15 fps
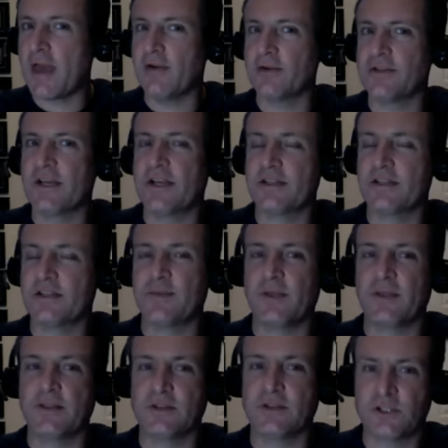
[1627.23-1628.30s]
or is that
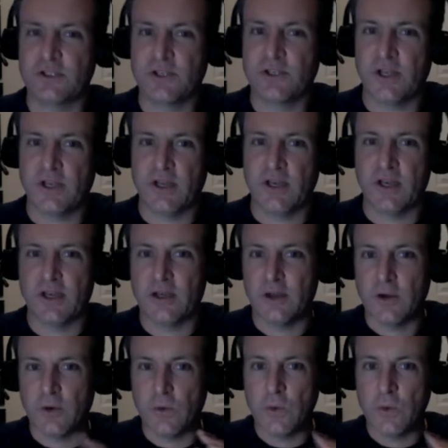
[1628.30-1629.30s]
something that's just kind of going to go?